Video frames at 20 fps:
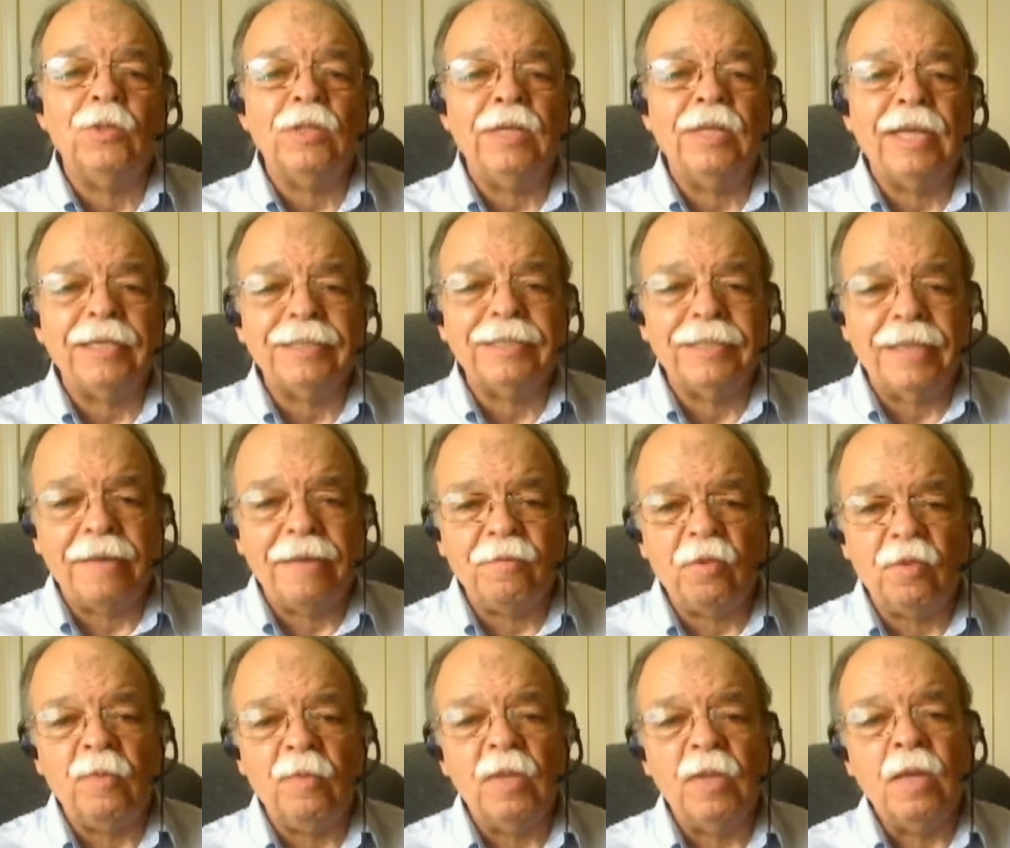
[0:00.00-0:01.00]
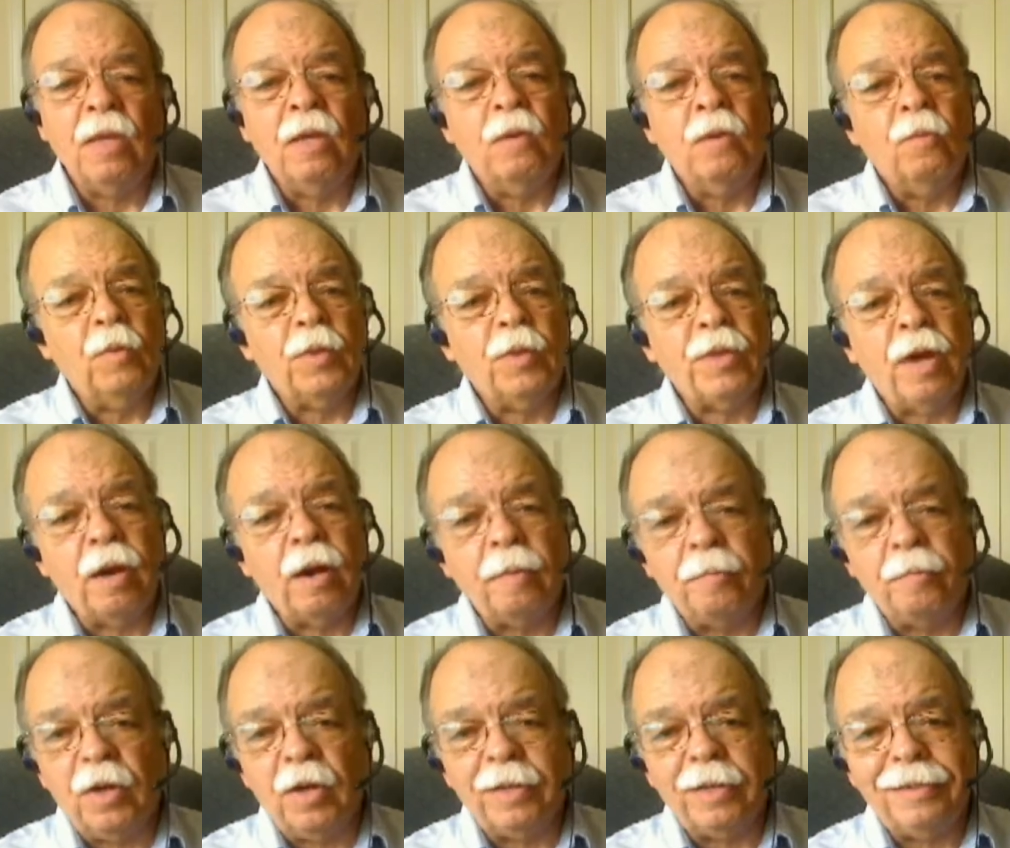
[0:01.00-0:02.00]
with our broadcast
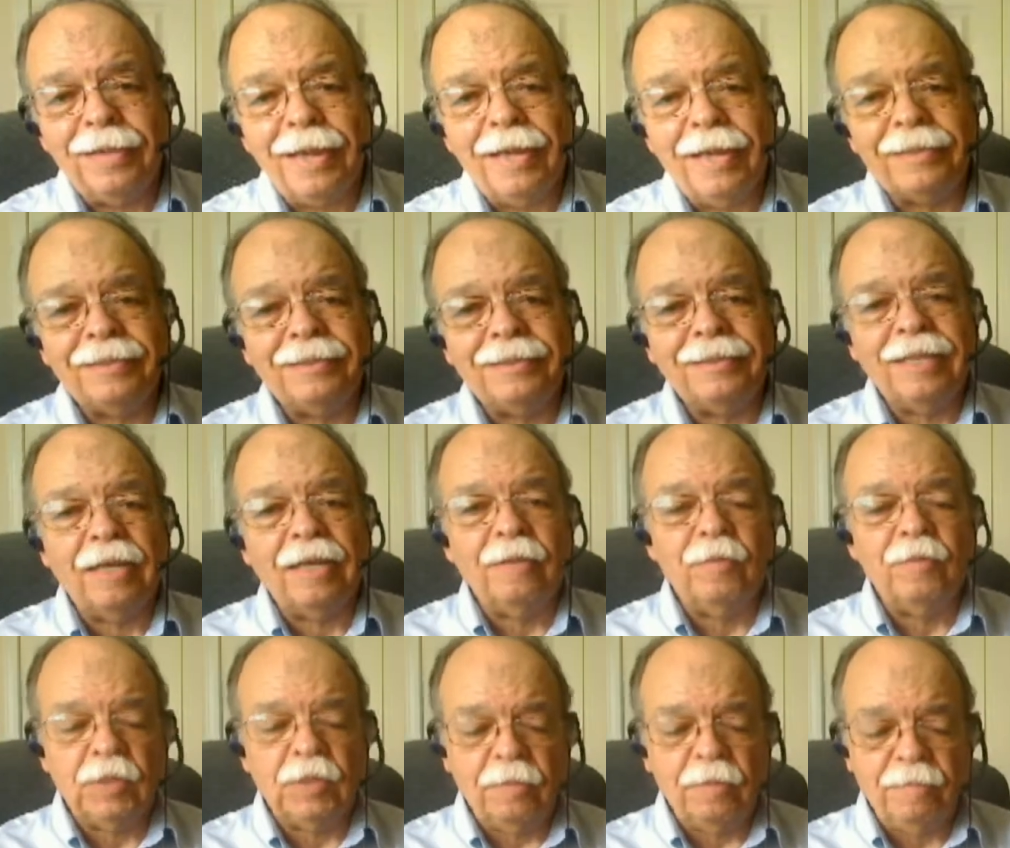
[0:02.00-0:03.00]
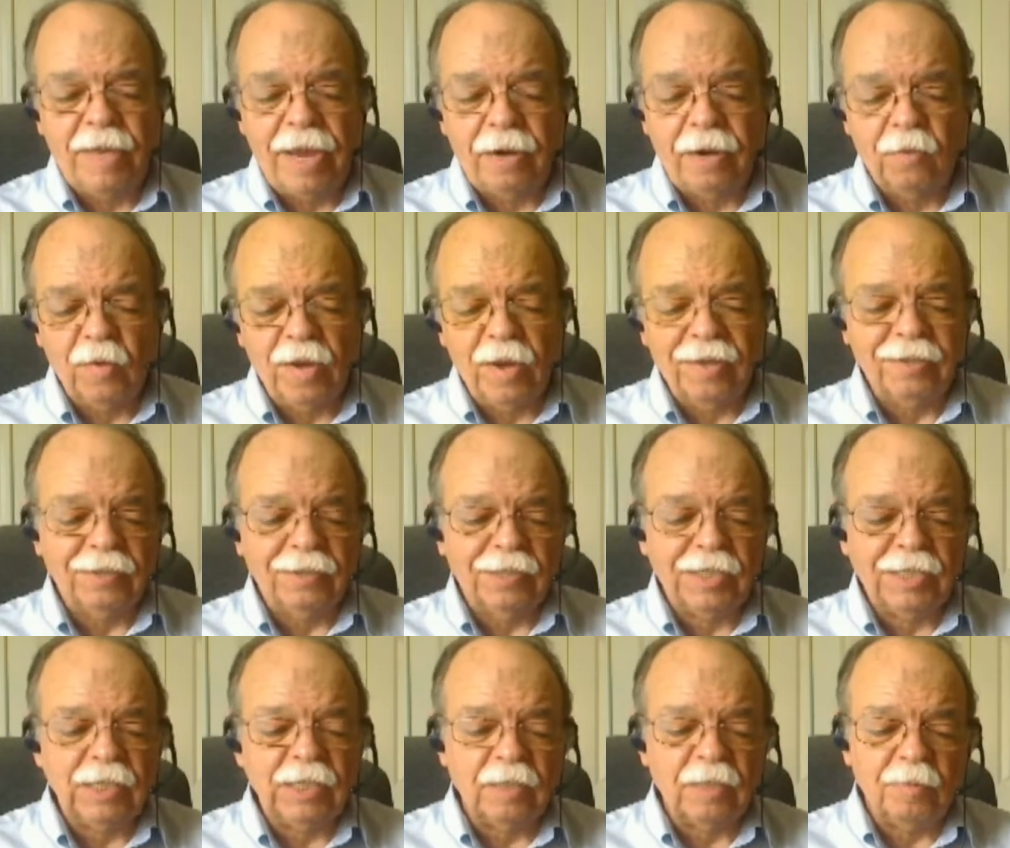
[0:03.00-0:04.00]
television background and systems background
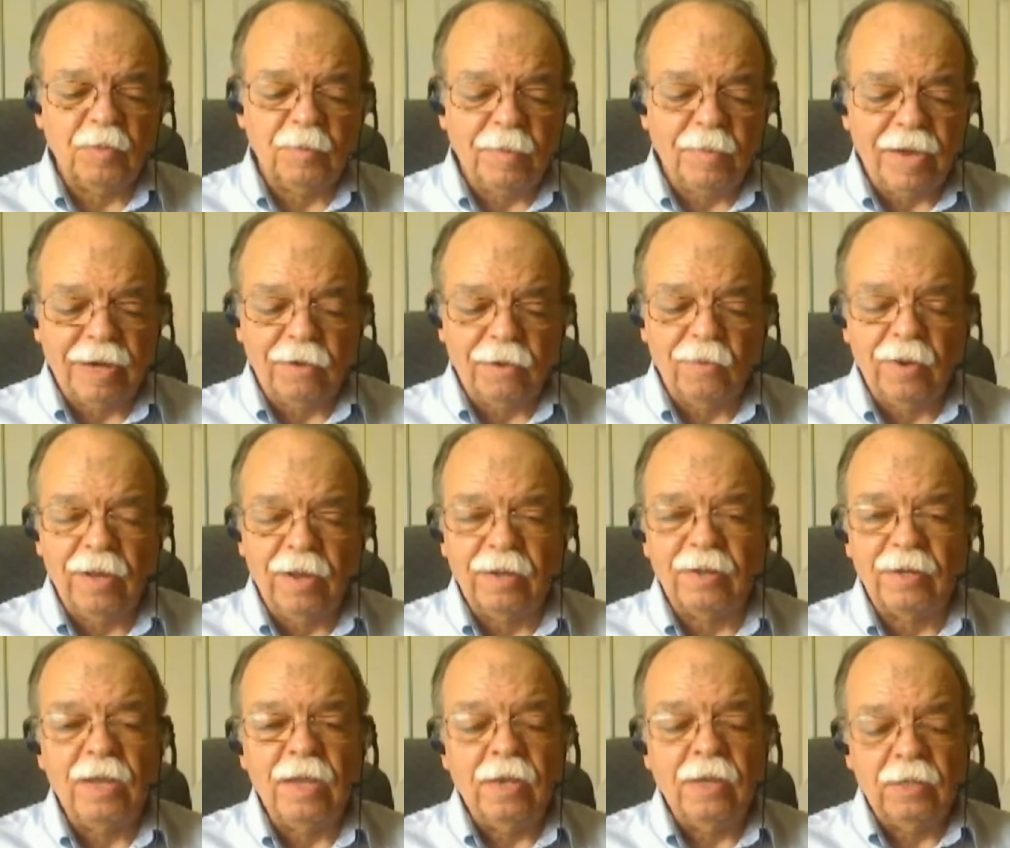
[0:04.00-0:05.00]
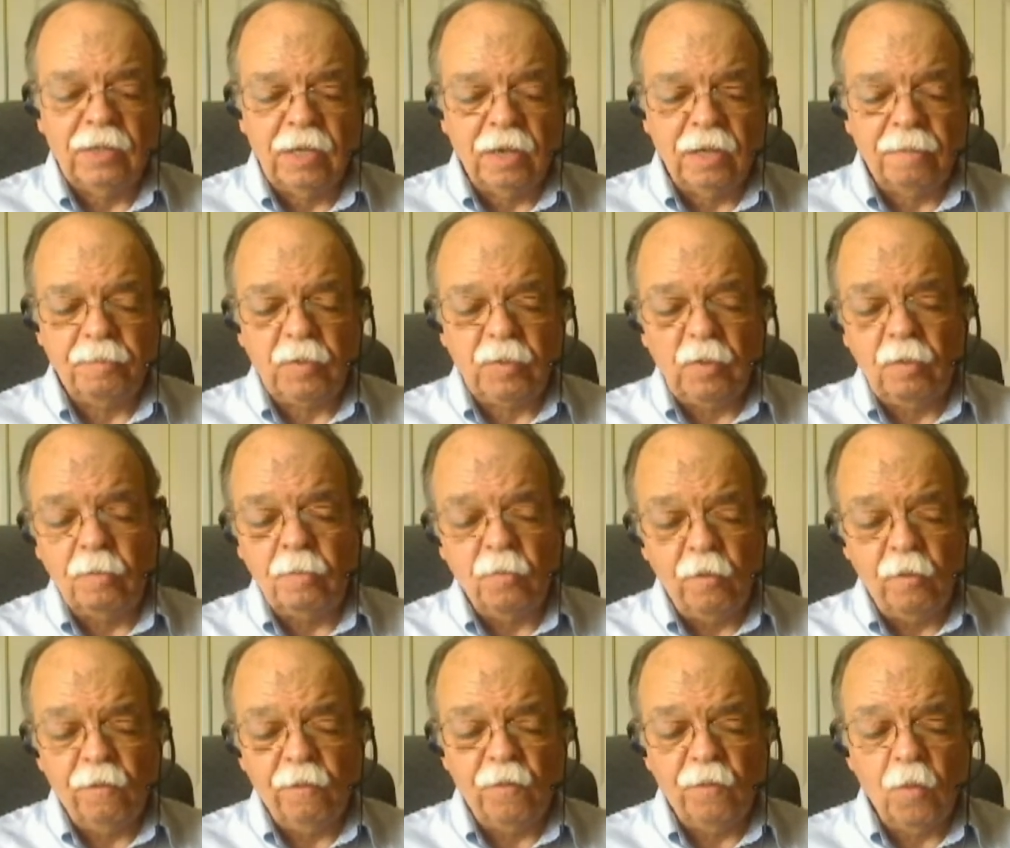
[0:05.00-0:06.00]
to help you move forward with that,
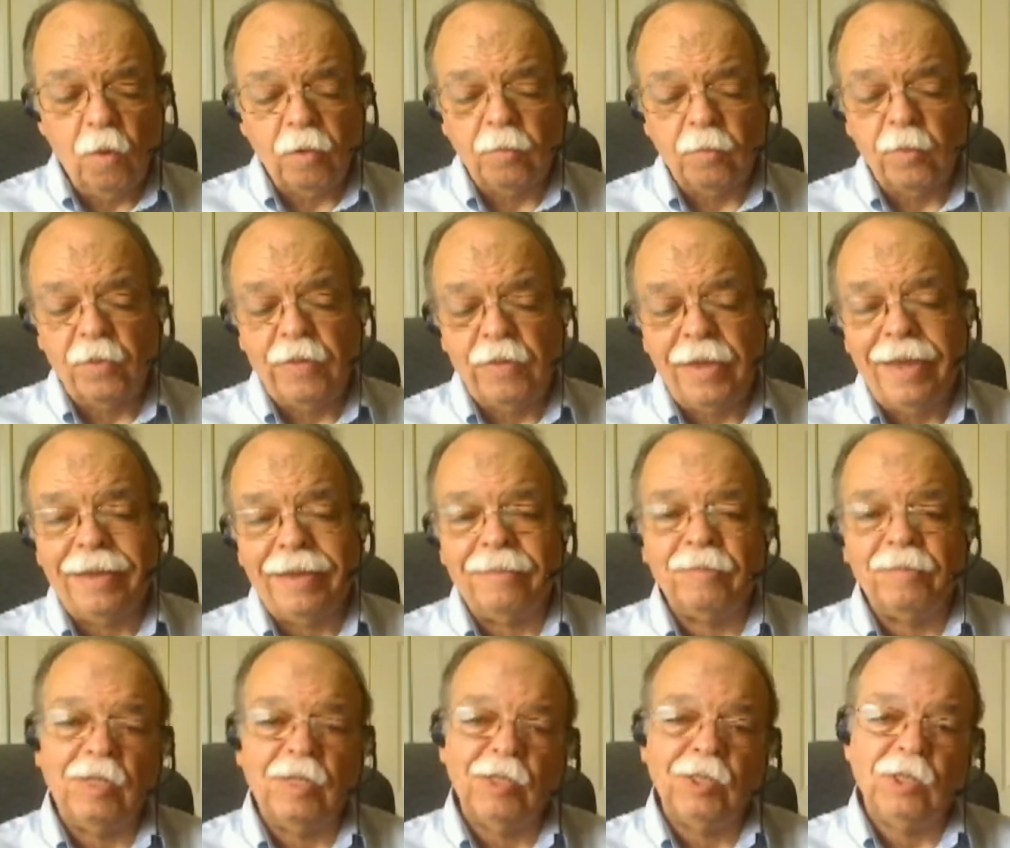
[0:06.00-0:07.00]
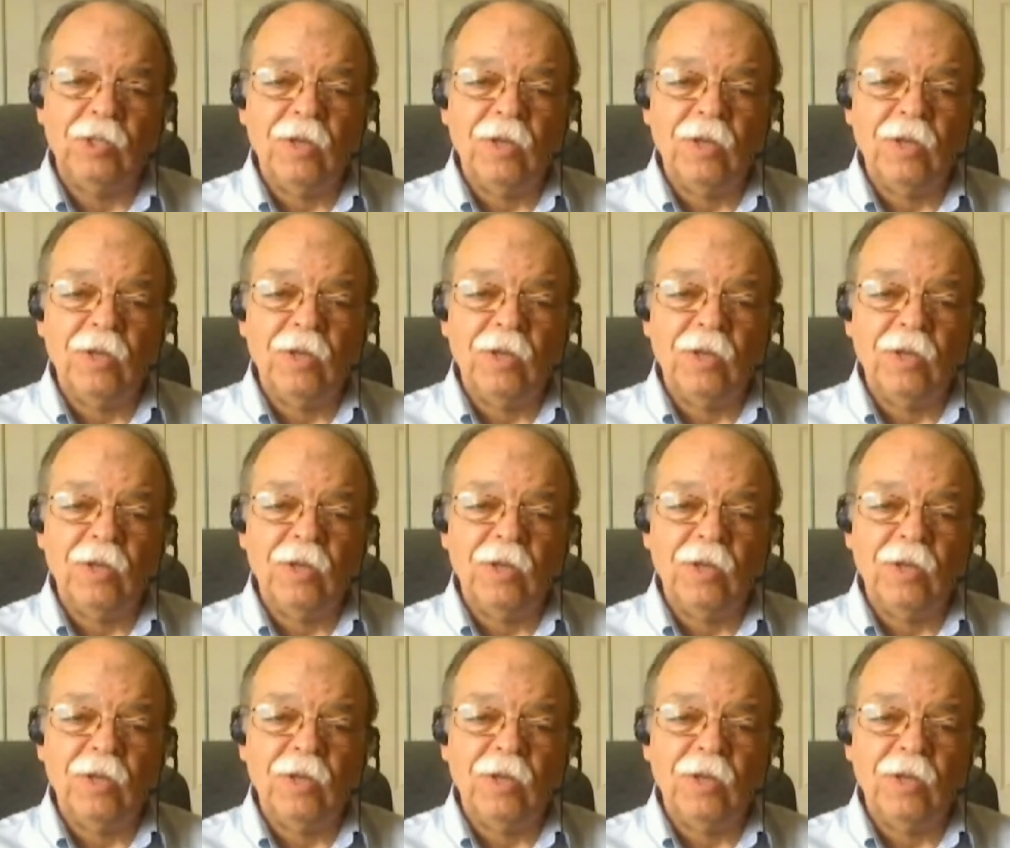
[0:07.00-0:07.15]
teaching you how to get a,